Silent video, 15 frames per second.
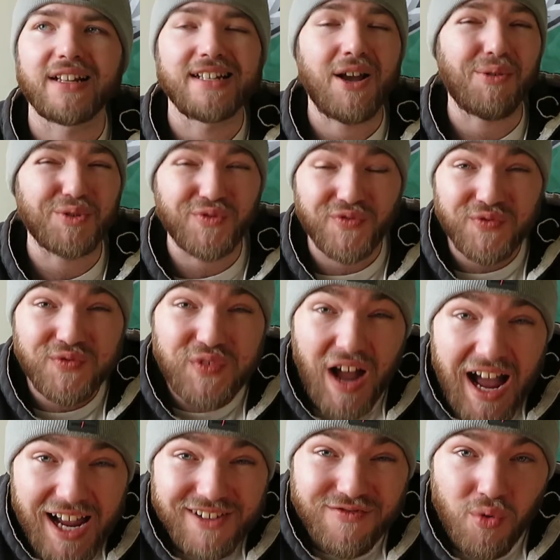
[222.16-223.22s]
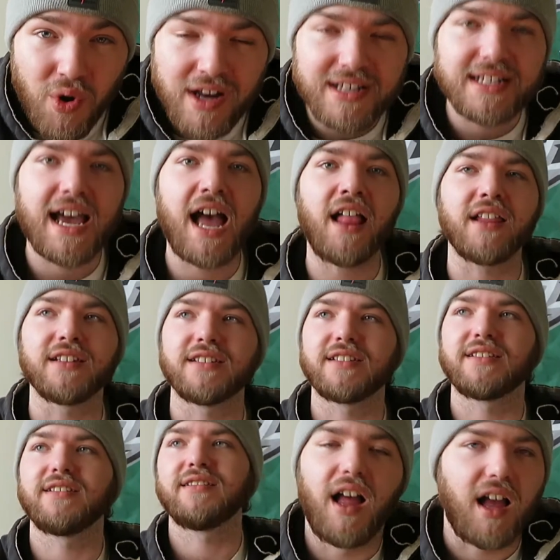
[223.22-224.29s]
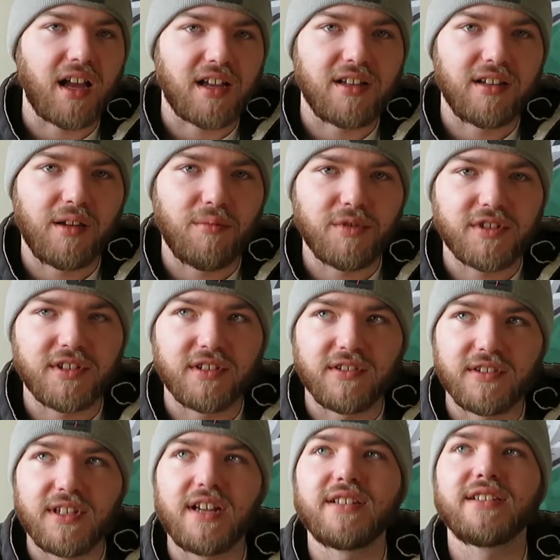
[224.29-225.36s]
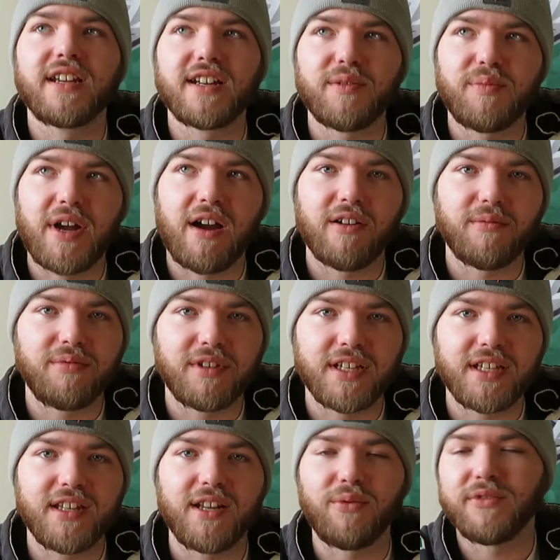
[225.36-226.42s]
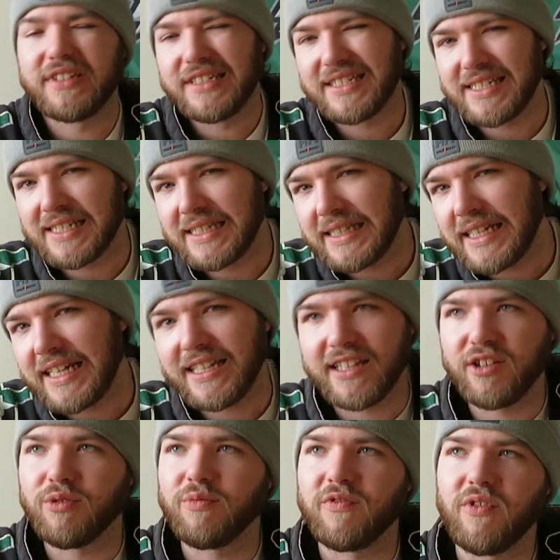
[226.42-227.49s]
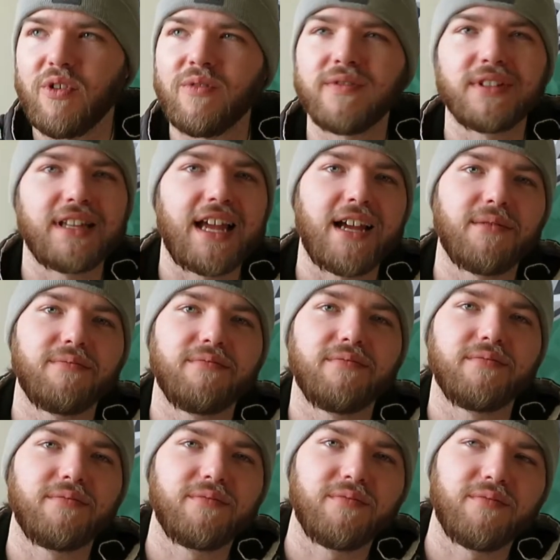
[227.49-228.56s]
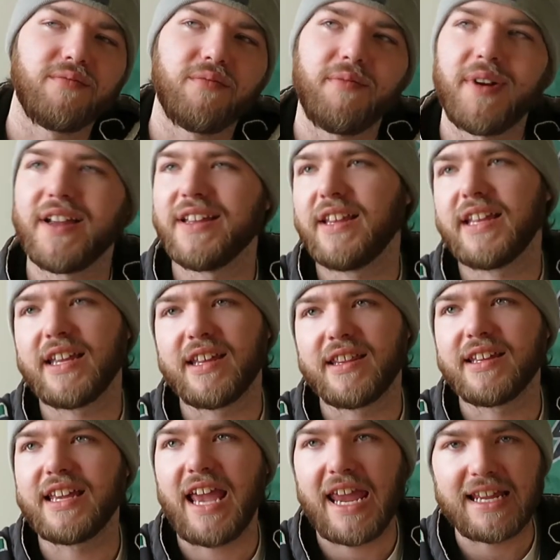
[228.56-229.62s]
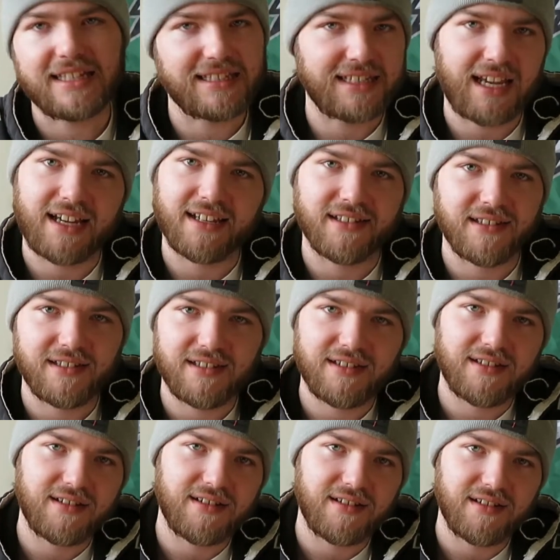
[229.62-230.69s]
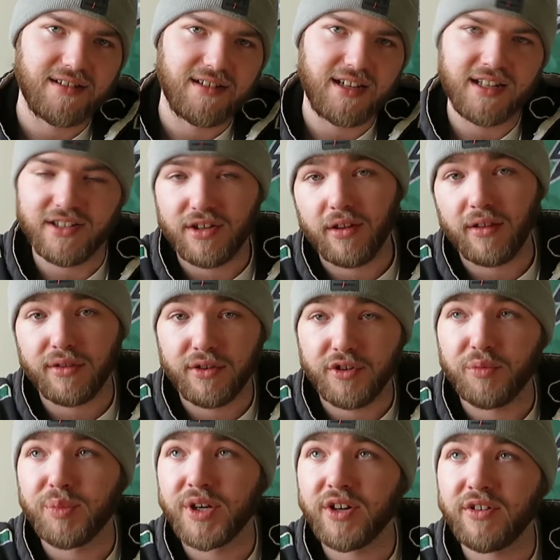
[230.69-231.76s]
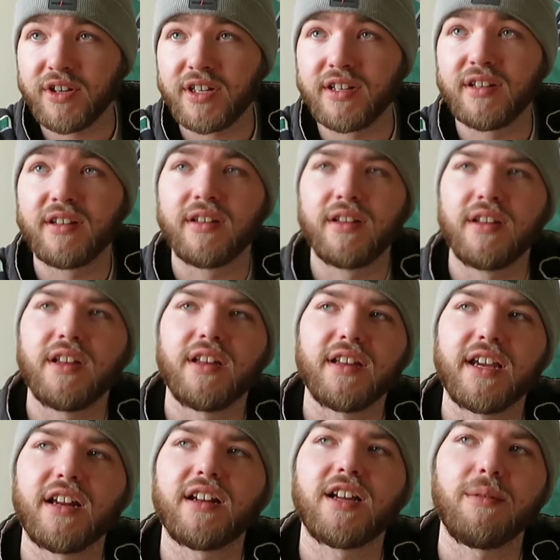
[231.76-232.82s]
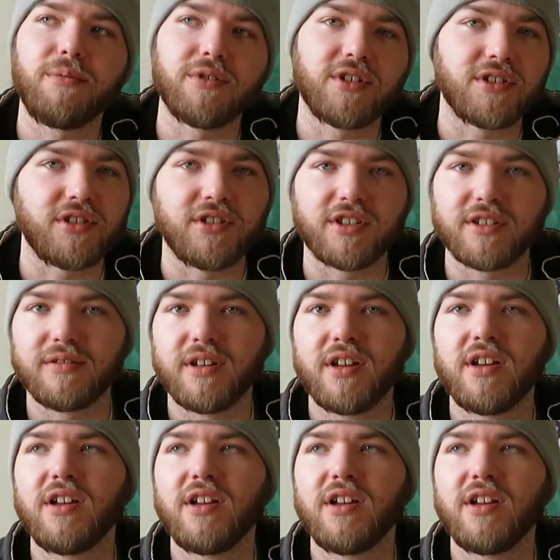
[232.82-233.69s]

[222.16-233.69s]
Now it's 5-1 Dallas. Columbus does get a power play that will slightly overlap by I think 8 seconds into the third period. They get a couple of good looks.